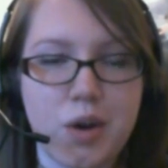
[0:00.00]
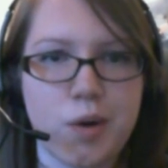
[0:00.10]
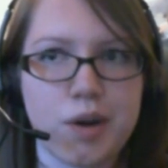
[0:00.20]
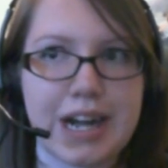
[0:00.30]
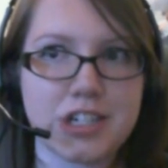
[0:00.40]

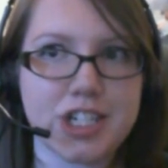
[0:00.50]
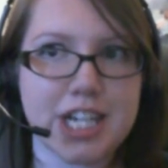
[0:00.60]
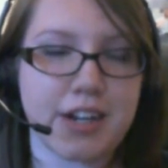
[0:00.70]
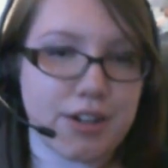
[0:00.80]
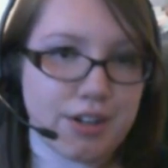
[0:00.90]
or
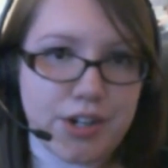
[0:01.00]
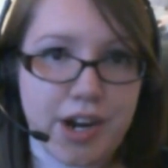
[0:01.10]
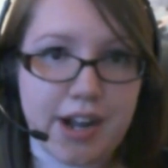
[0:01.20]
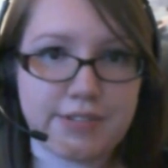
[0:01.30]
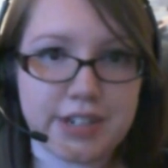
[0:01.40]
hashtag
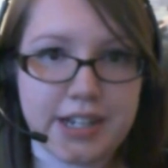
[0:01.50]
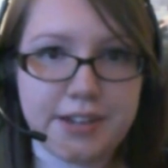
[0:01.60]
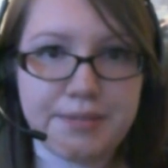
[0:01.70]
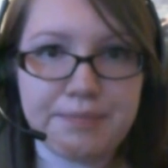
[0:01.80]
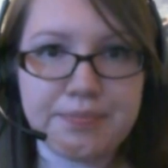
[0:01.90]
Nerdcrafting.
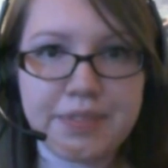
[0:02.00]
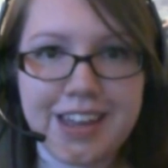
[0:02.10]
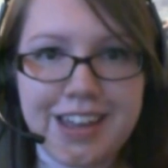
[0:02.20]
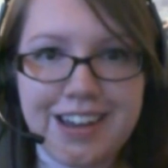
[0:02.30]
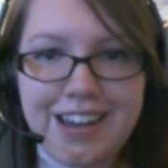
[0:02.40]

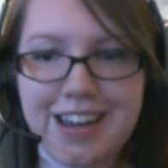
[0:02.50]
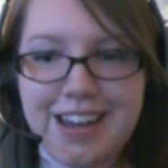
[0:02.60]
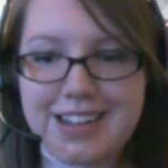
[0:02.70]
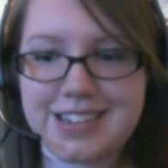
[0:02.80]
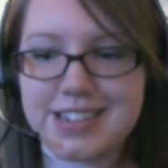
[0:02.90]

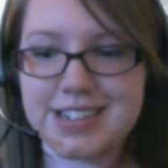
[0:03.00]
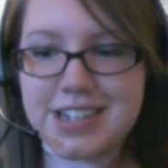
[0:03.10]
And